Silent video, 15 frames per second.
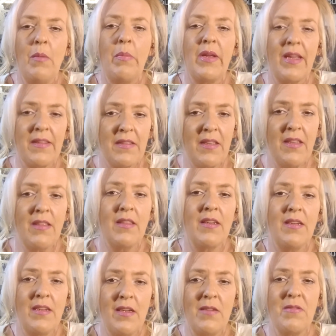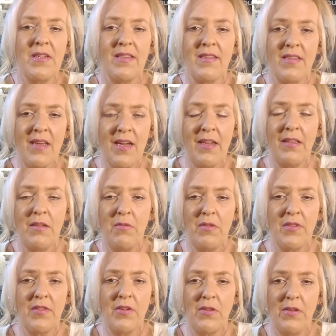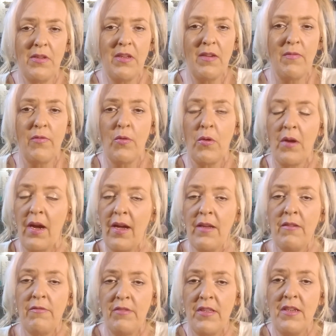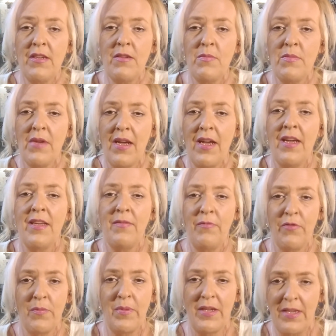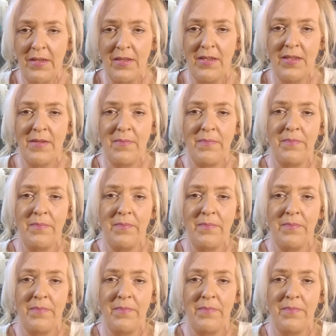But I think they know exactly what they're looking for out of them and from Elon.